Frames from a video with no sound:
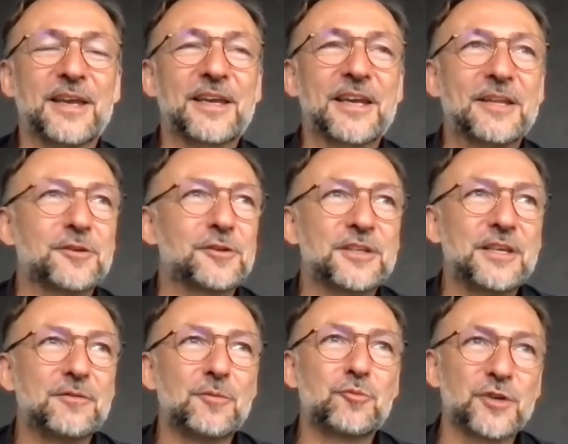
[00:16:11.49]
I cannot
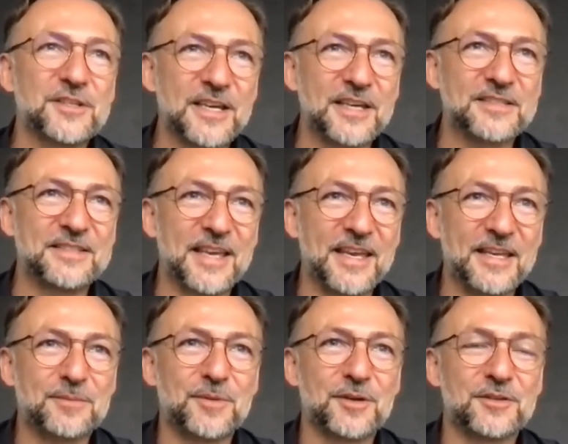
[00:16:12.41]
give a precise
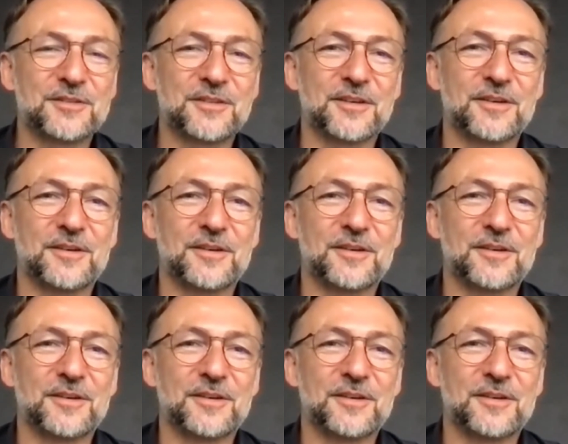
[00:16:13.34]
date, but